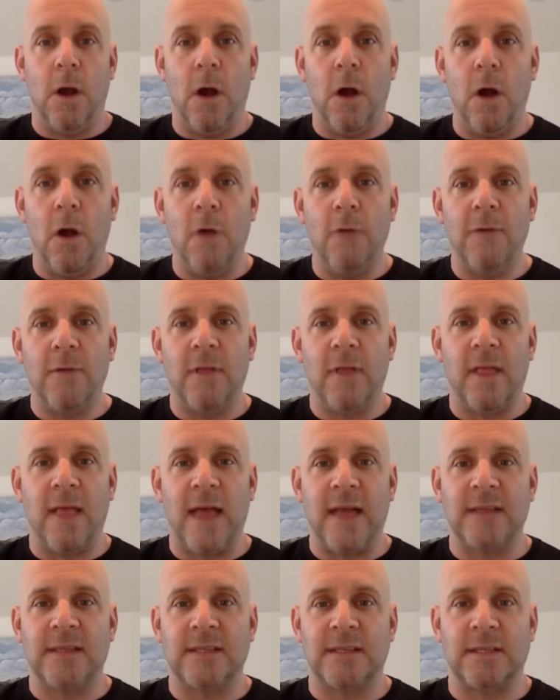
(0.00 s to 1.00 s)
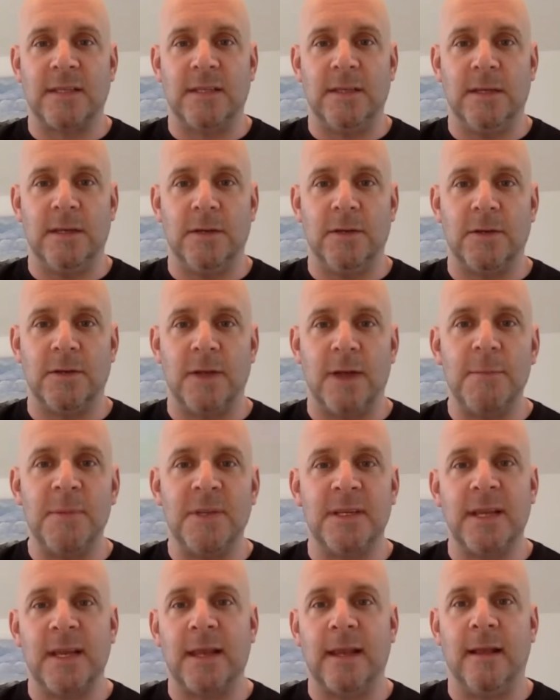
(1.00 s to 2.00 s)
Over the last six years, I've been
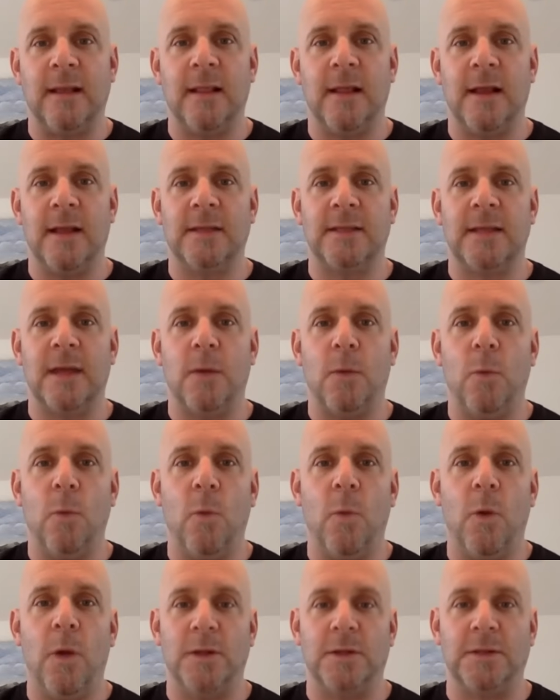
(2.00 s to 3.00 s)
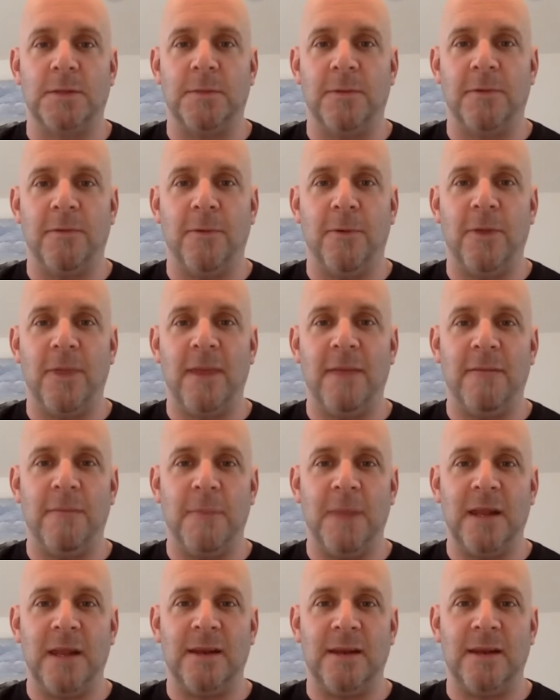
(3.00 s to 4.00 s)
taking clients out once before they've
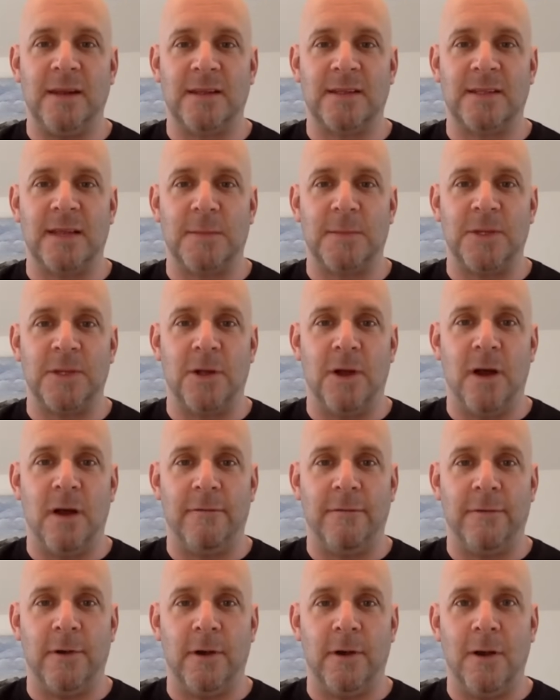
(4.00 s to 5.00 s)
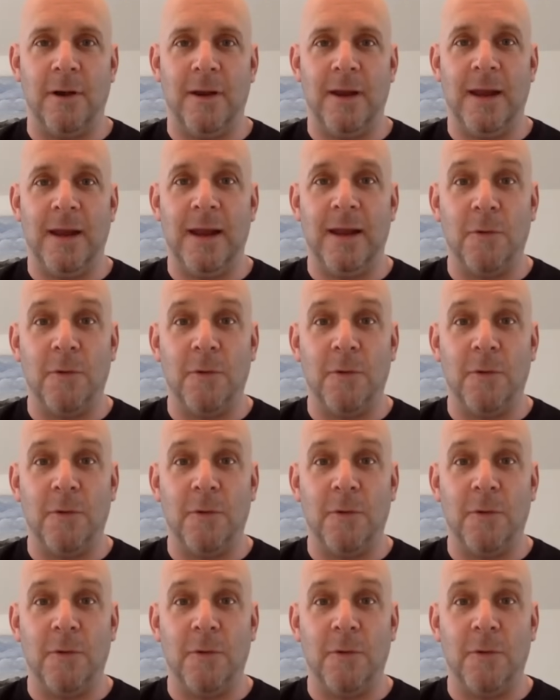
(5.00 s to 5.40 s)
made an accepted offer,